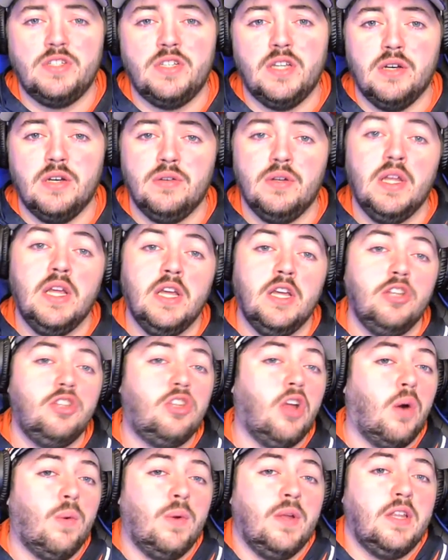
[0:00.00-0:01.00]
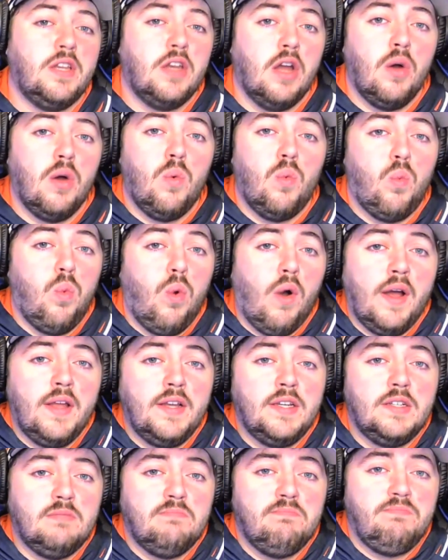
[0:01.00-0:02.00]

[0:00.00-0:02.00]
So don't really know what